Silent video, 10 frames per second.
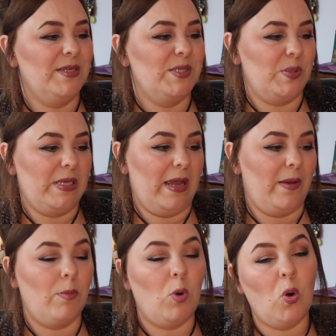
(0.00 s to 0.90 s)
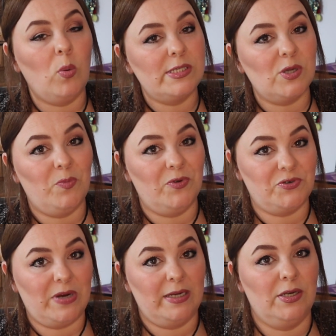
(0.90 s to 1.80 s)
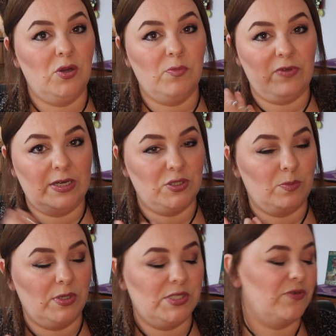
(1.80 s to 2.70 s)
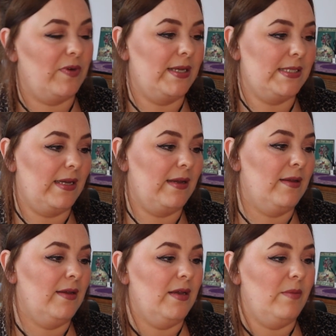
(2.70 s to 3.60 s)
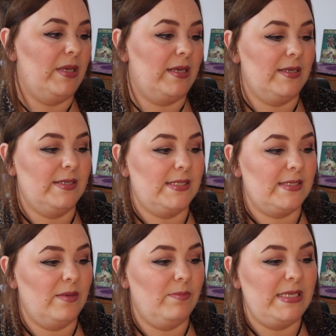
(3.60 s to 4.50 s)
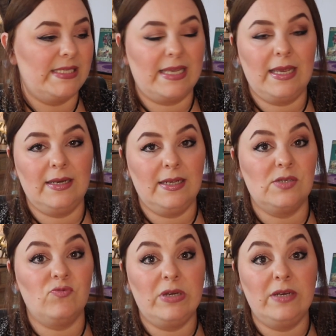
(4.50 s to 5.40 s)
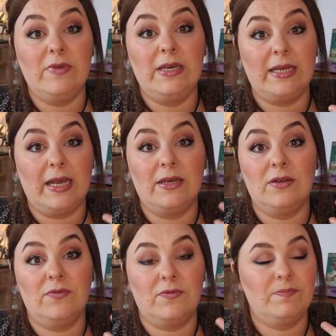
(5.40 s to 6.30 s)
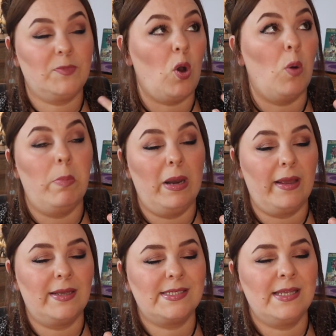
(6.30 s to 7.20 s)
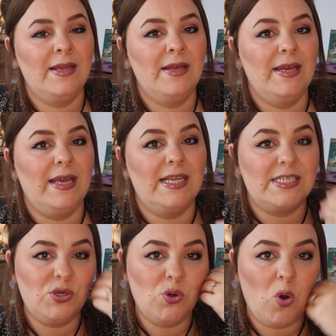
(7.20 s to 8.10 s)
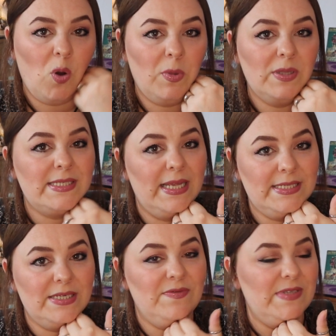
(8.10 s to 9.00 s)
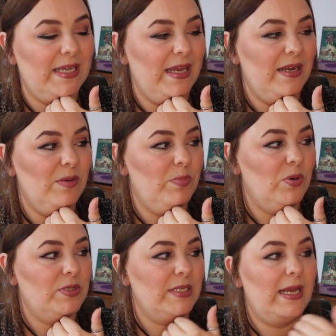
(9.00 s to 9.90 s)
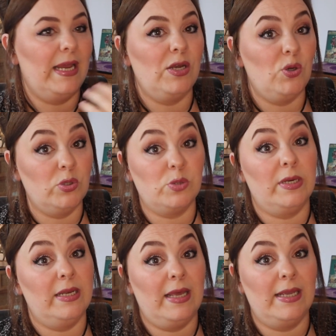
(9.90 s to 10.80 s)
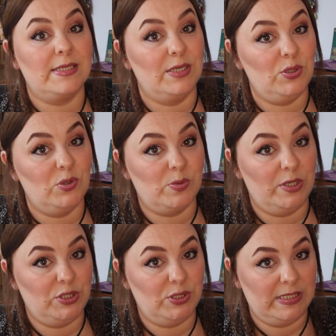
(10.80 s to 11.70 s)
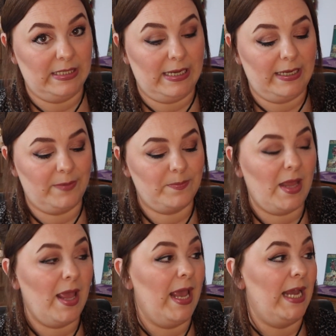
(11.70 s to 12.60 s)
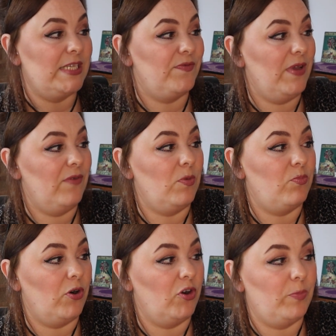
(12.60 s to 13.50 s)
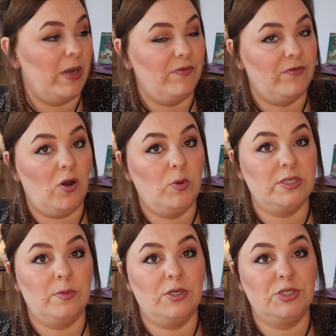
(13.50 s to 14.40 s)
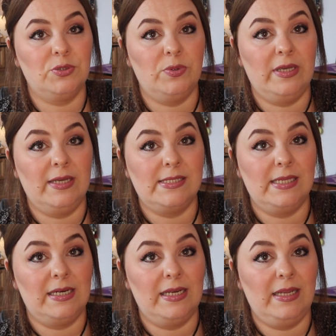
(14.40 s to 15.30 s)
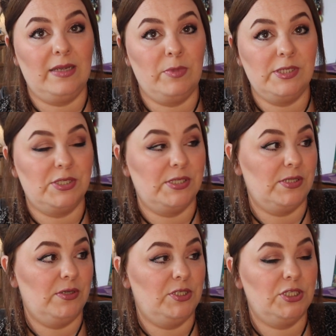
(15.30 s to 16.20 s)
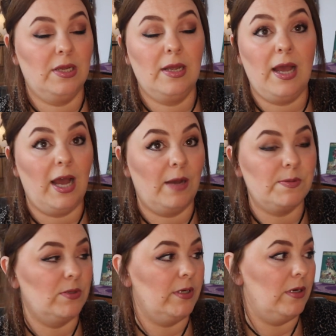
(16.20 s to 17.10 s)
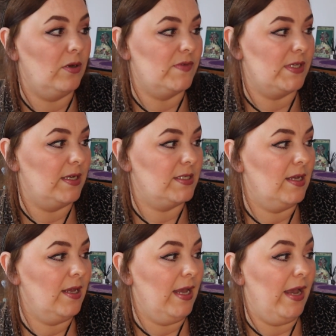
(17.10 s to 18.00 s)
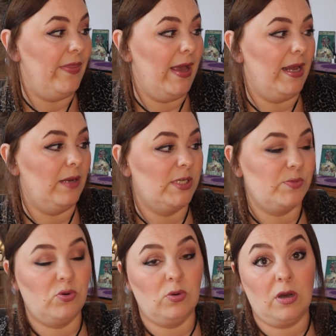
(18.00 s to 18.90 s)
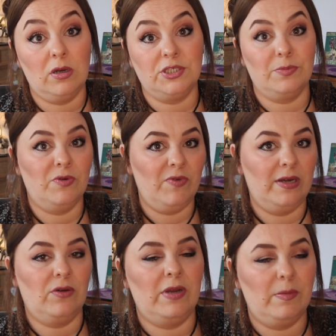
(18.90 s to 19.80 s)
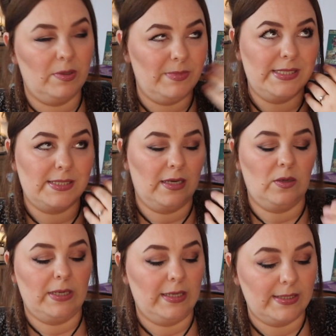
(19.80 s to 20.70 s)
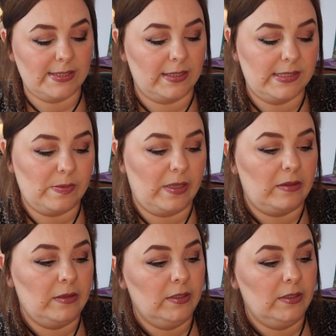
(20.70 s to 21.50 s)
So yeah, I'm always up for trying a new facial moisturizer because my skin is really, really kind of complex. It's normal, sensitive skin, but it knows what it likes and it knows what it doesn't like. Its favorite product by far, which I'm gonna show you, is the Clinique Moisture Surge. Absolutely loves it. And the Elemis Pro Collagen Marine Cream. My skin quite likes that as well.